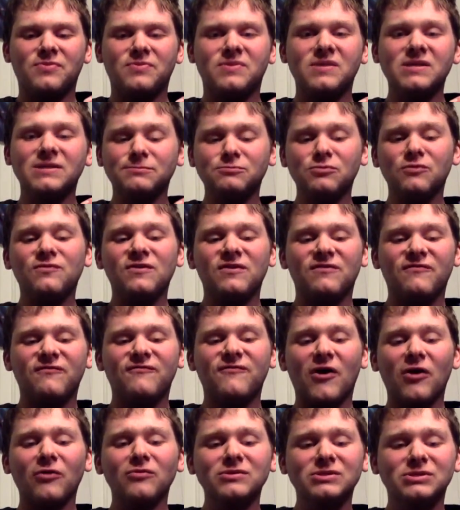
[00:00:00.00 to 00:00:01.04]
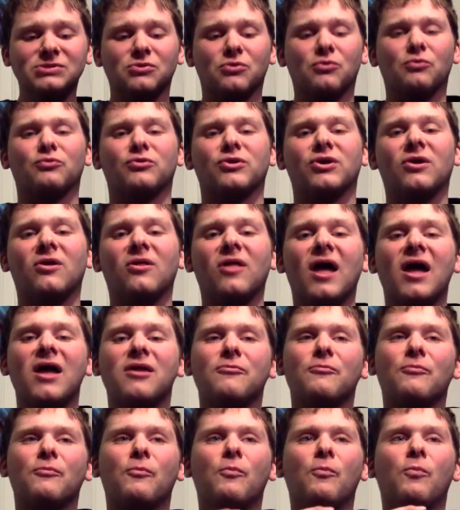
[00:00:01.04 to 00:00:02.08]
this movie felt so real,
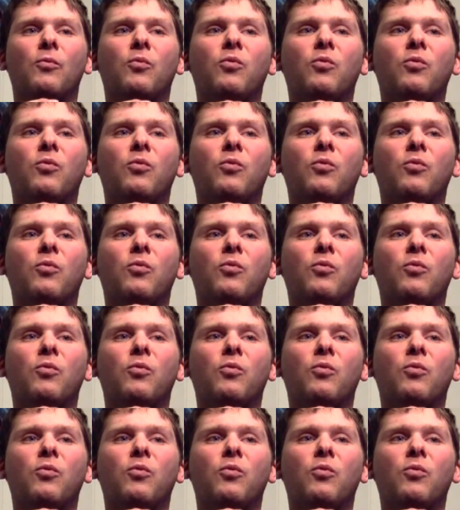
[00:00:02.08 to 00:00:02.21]
and